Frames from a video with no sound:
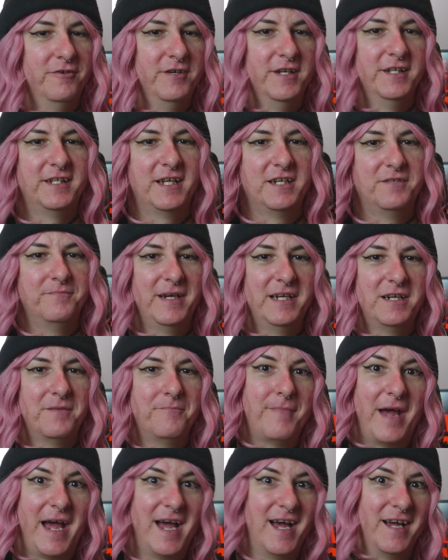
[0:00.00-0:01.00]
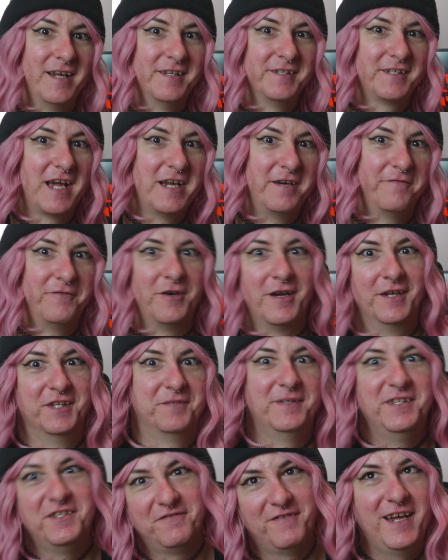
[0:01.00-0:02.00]
Otis had made a mask out of her
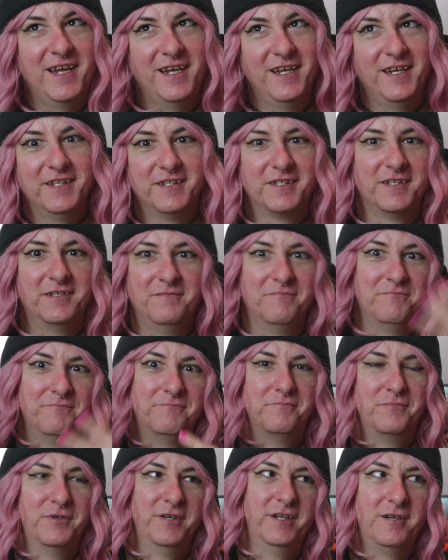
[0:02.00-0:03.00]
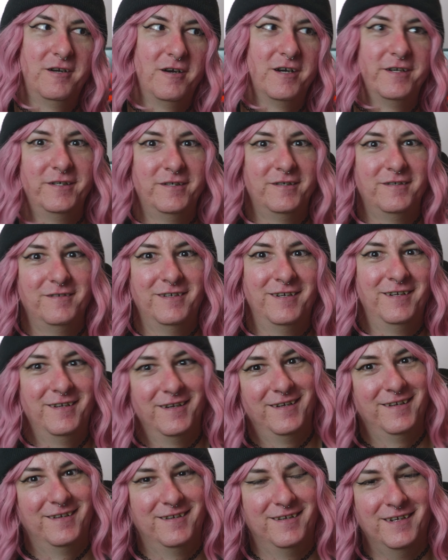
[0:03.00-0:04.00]
husband's face and Put it on
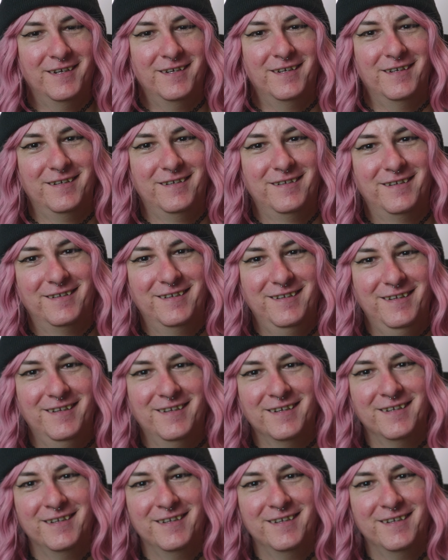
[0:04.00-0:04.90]
her.